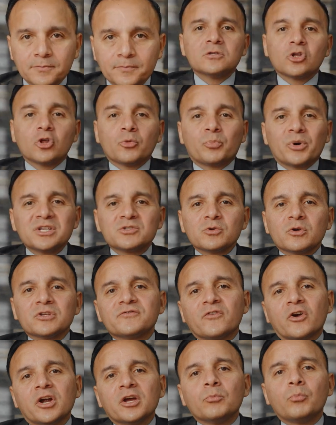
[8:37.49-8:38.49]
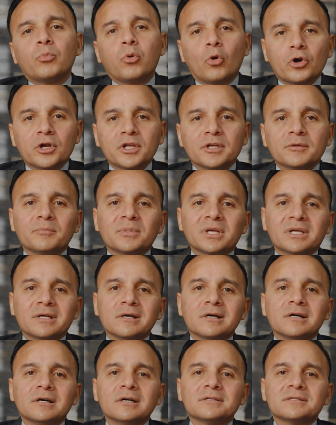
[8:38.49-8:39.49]
So the appraisal is very important
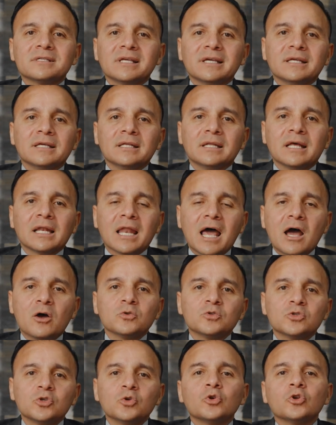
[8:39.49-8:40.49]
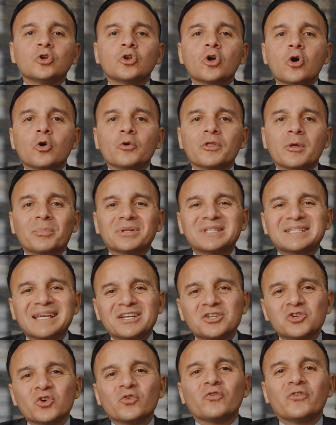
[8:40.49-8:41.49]
because it allows you to know the
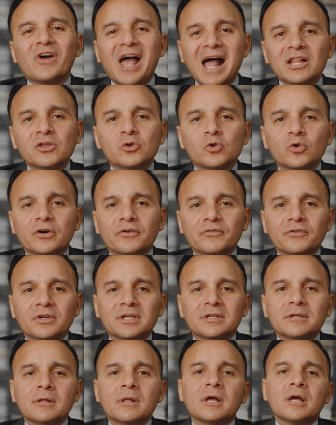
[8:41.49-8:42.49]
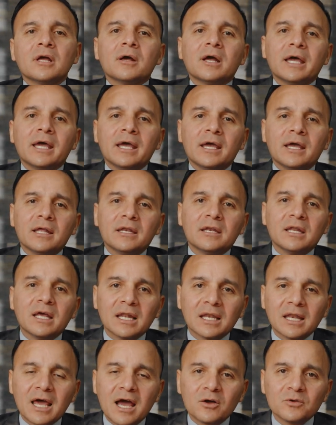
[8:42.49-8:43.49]
potential value of it and
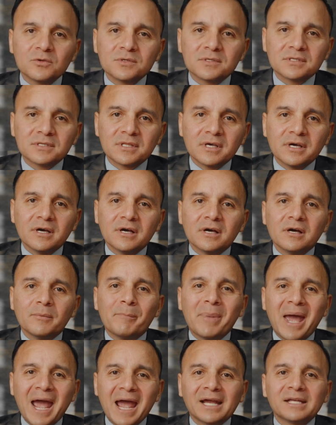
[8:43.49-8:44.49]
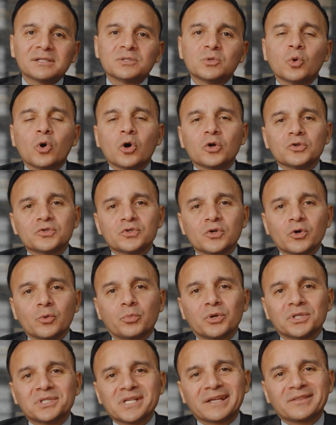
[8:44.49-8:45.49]
allows the bank to also
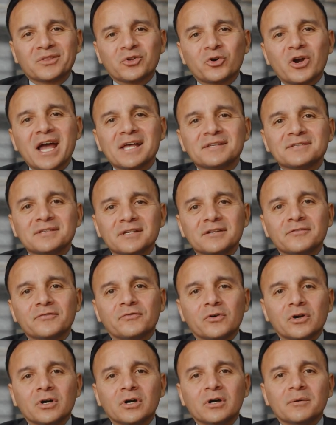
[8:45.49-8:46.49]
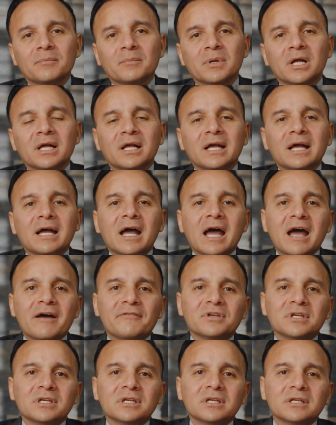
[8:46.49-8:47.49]
protect their asset from
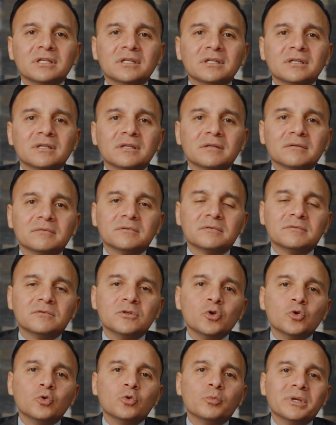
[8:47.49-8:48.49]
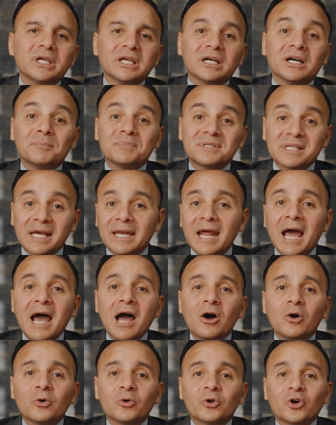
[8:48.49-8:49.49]
having you be upside
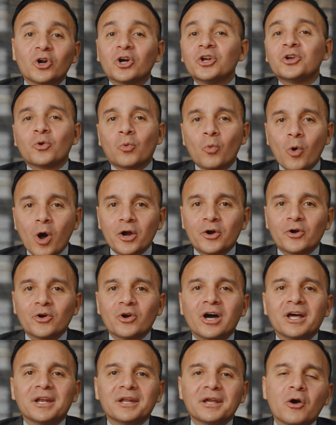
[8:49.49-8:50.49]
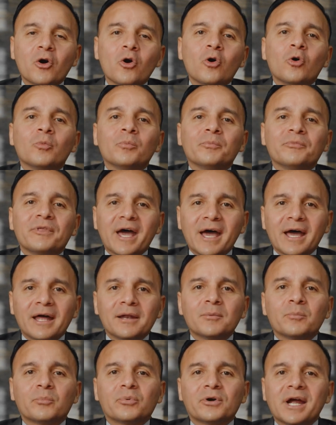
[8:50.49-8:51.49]
down or underwater on a home
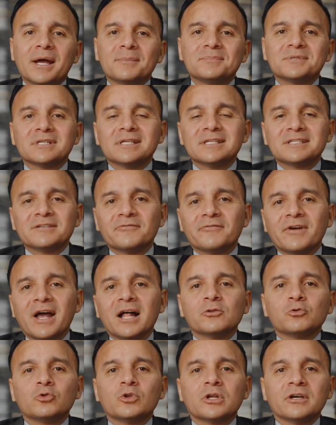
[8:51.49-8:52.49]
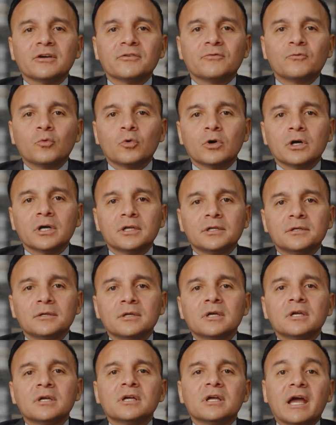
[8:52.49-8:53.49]
that perhaps isn't valued of what
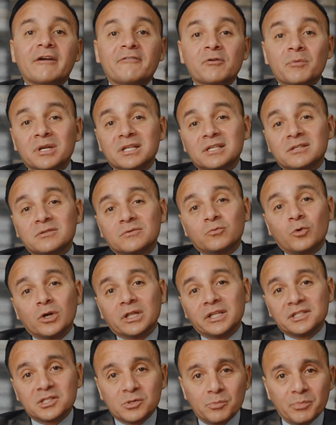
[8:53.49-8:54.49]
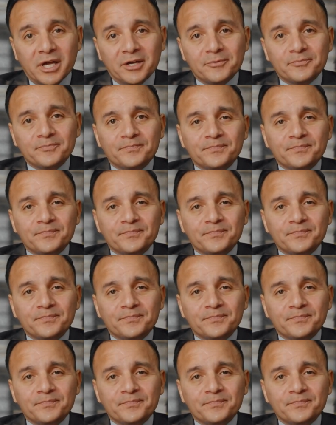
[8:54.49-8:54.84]
everybody's willing to pay.